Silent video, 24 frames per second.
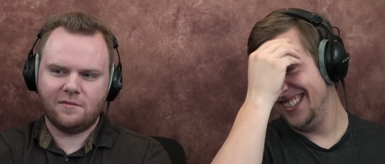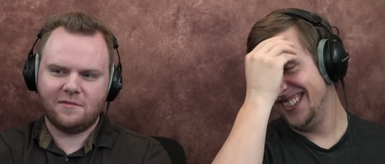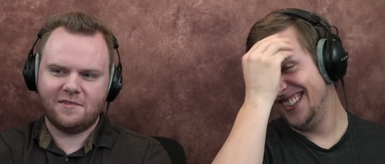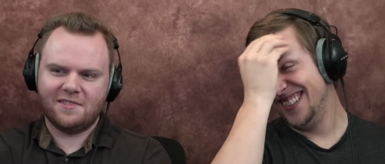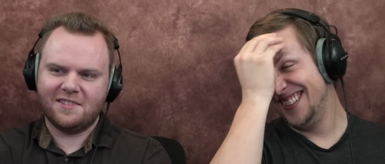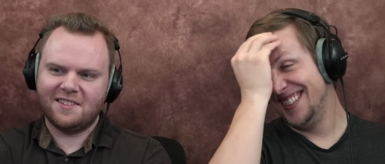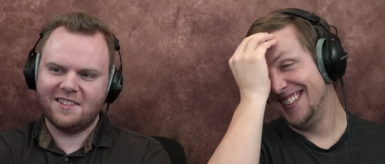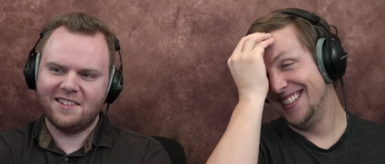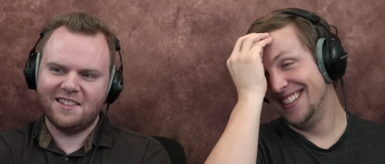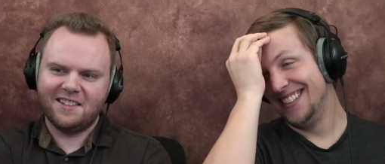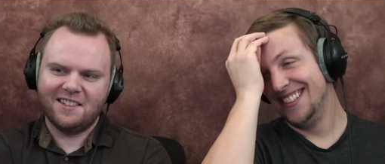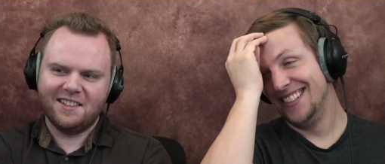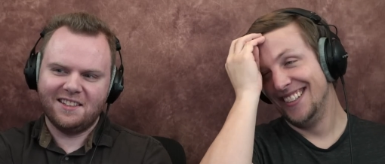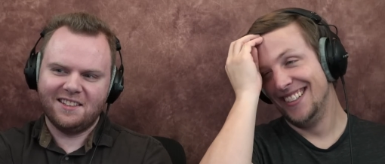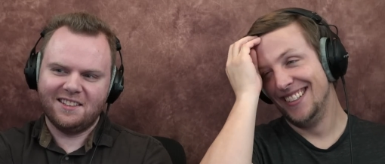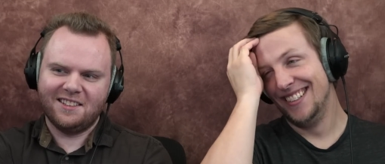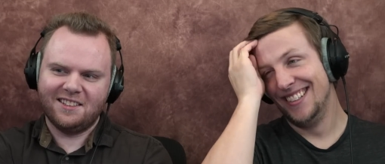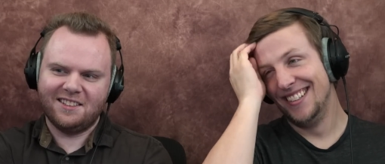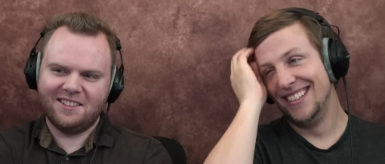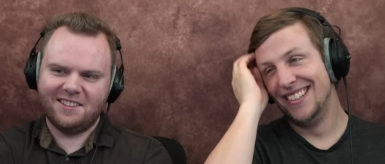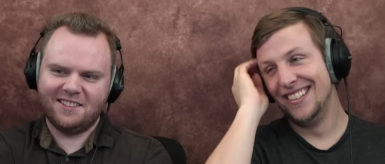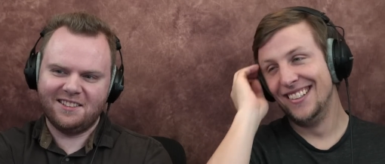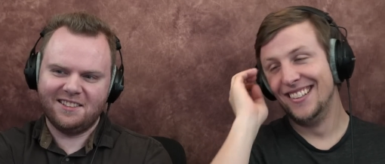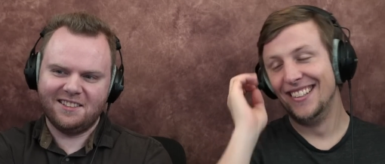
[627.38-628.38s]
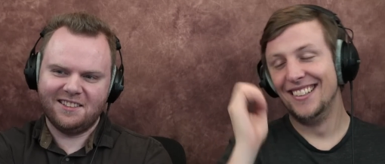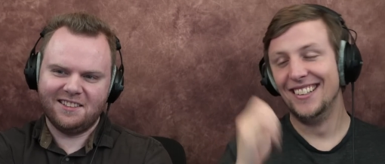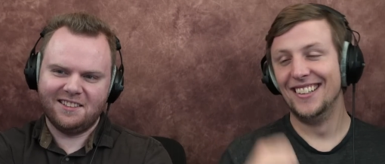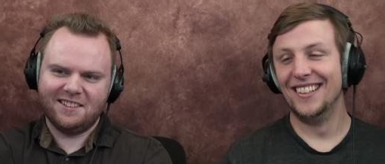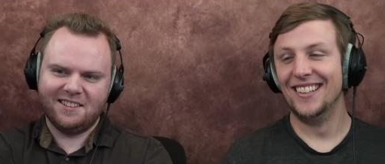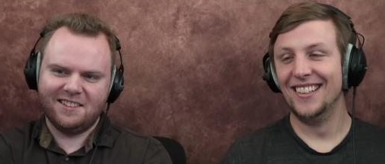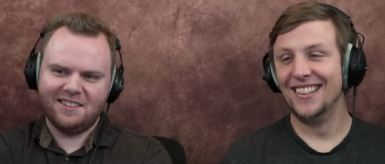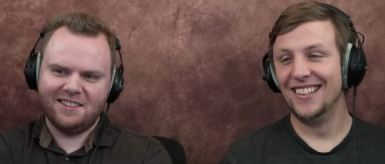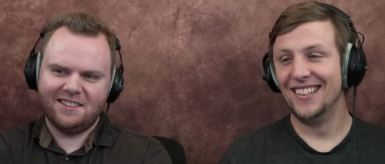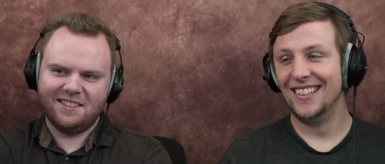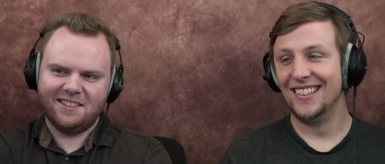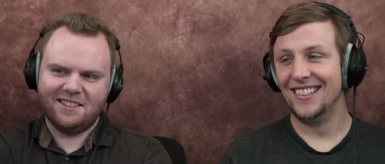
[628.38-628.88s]

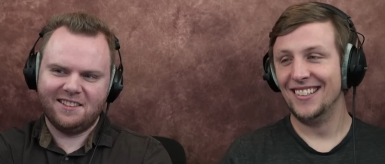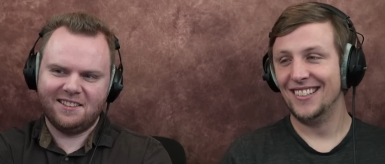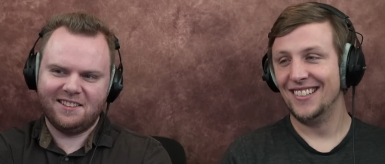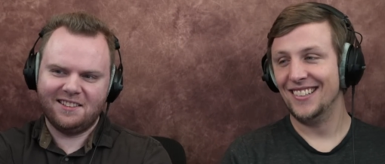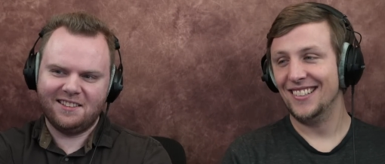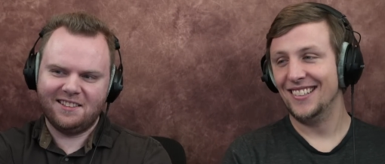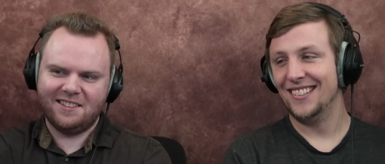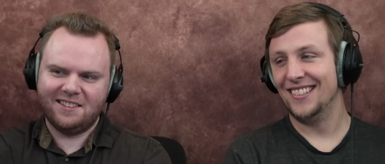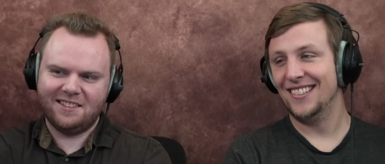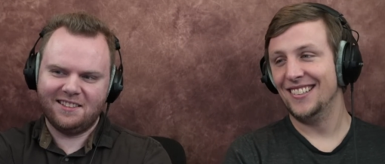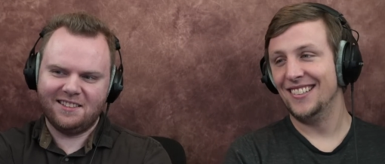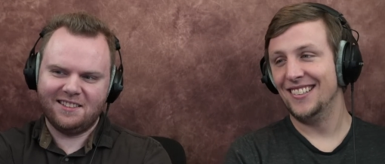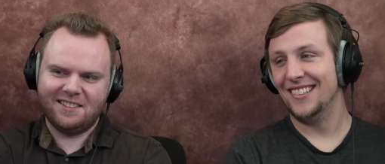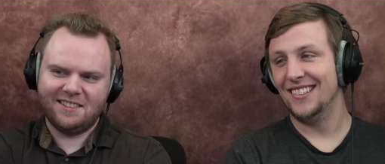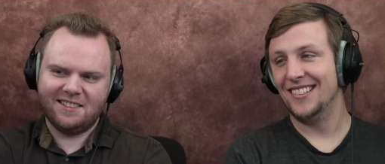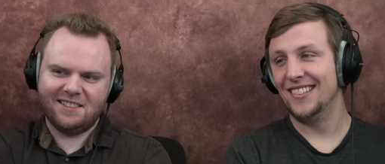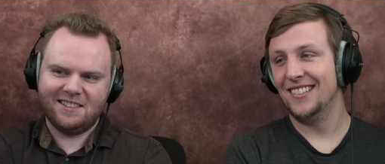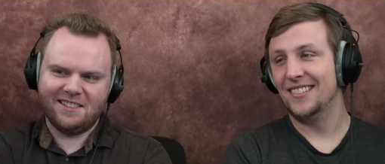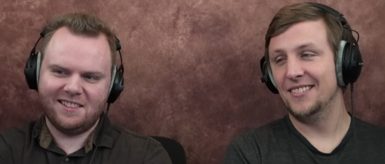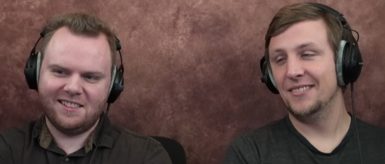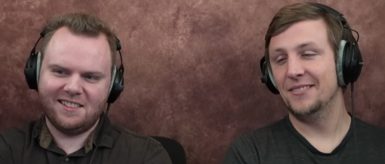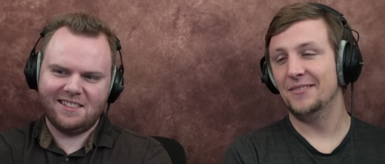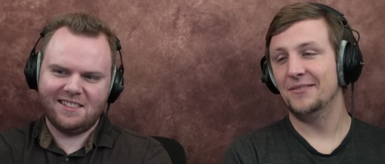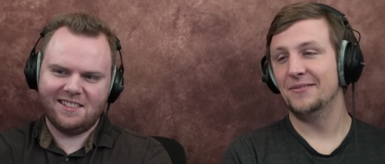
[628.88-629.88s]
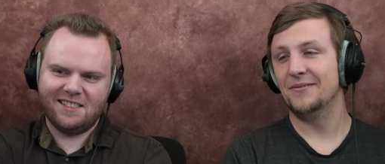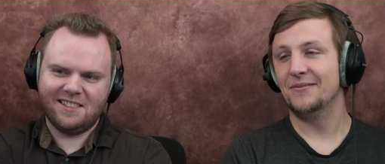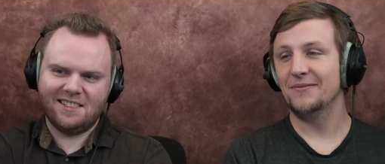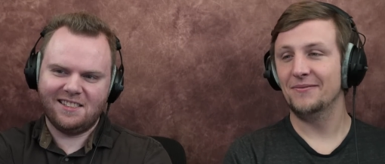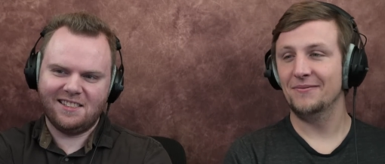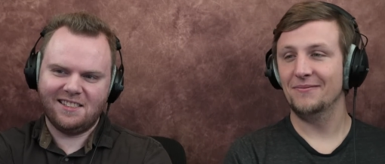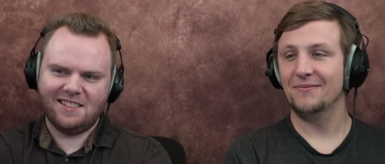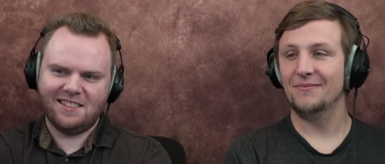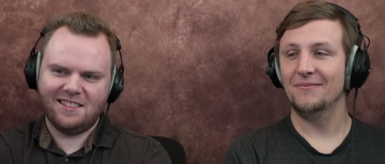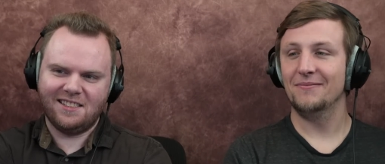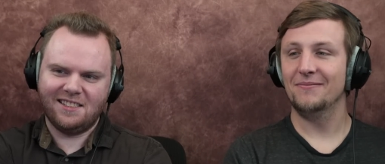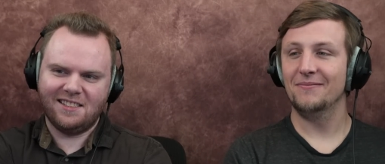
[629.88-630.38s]

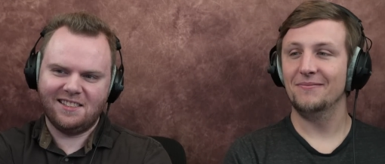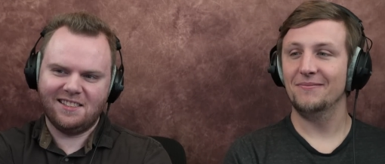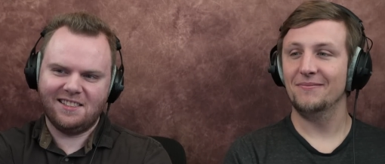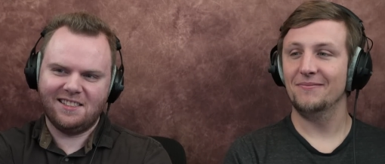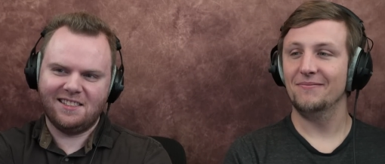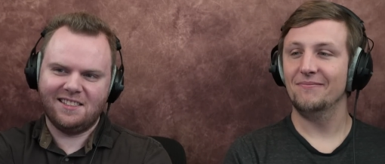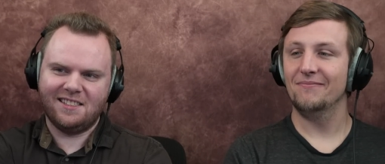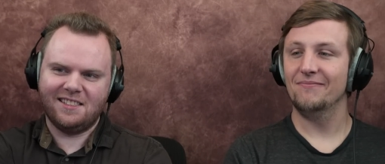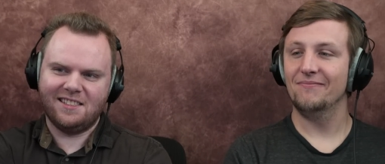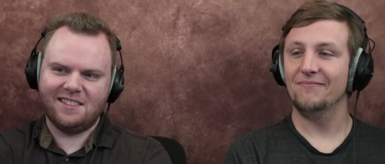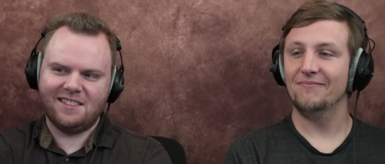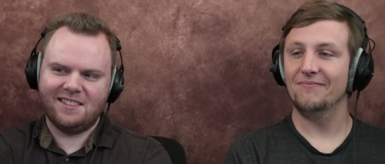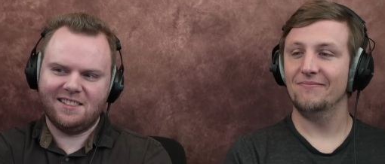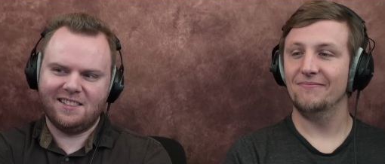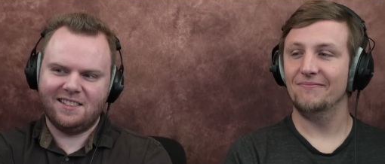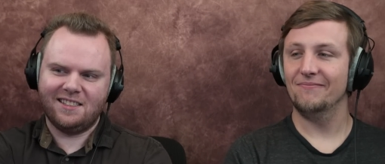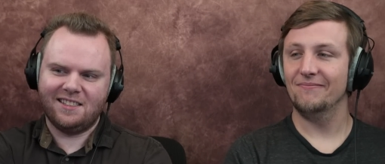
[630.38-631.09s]
Nobody speaks.